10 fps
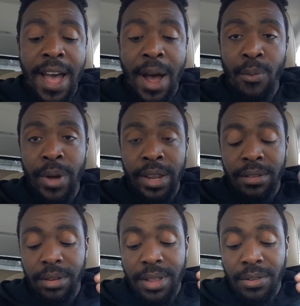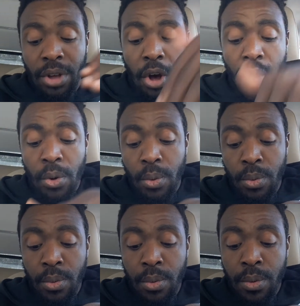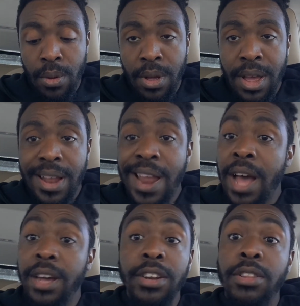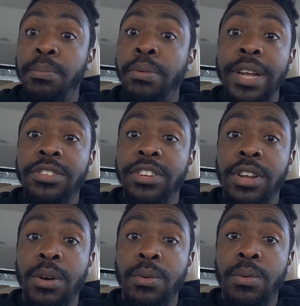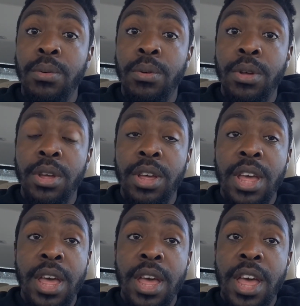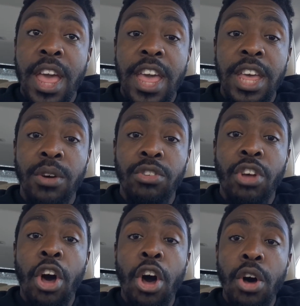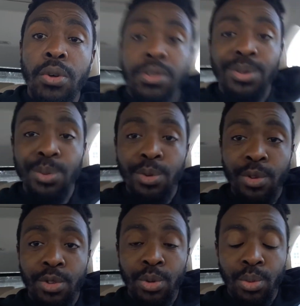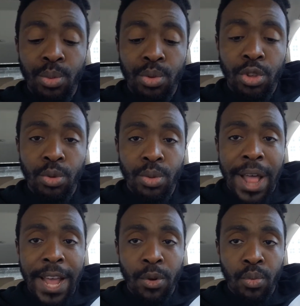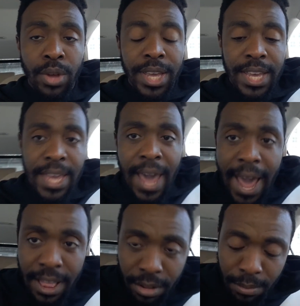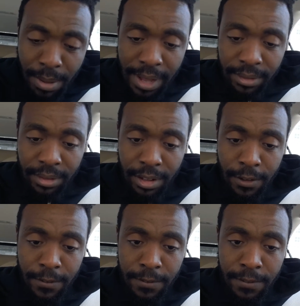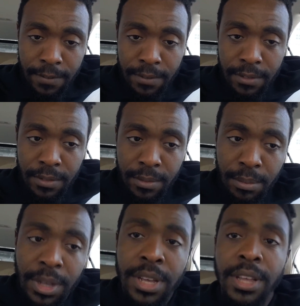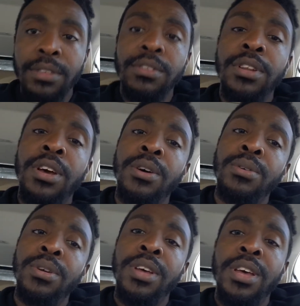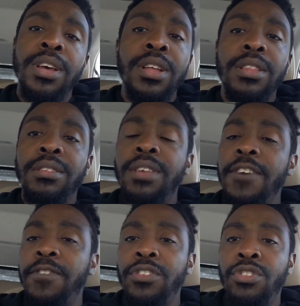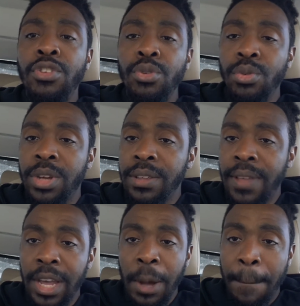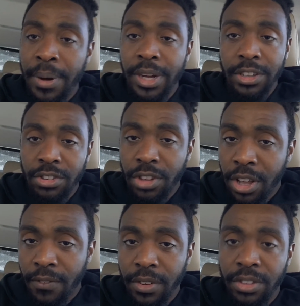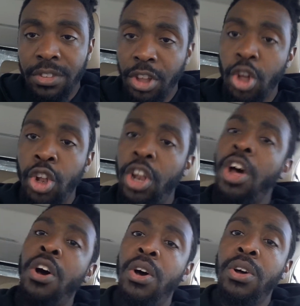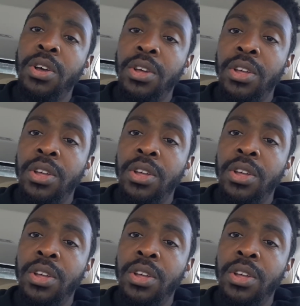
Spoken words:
I went into this hole, not under depression though. It was a hole to like regather myself, because you know the toughest dude could take a punch for so long.